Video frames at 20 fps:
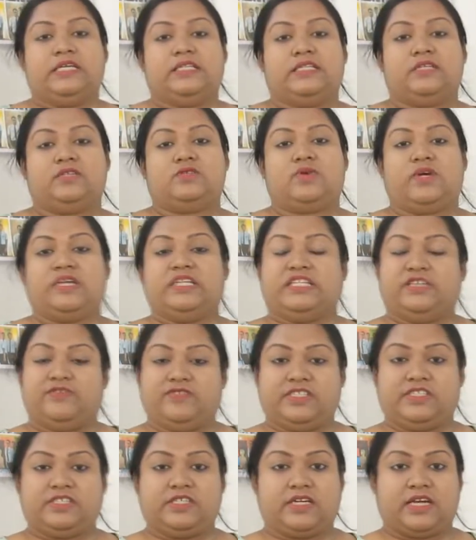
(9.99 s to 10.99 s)
This one
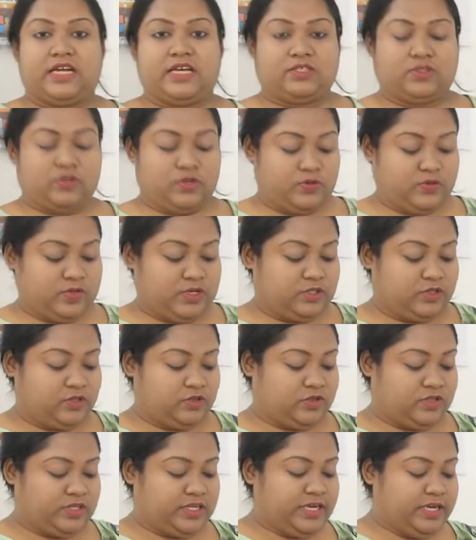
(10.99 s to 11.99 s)
division class we will
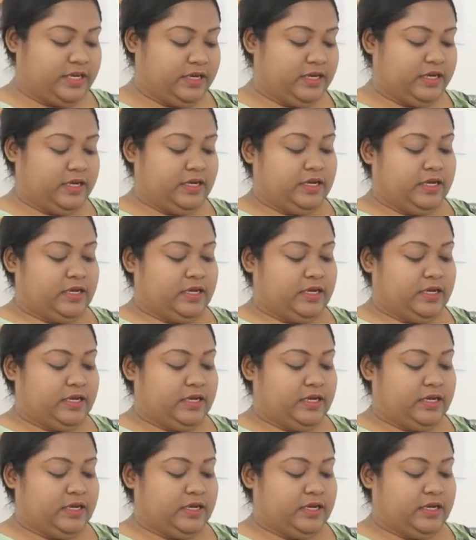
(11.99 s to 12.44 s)
do today.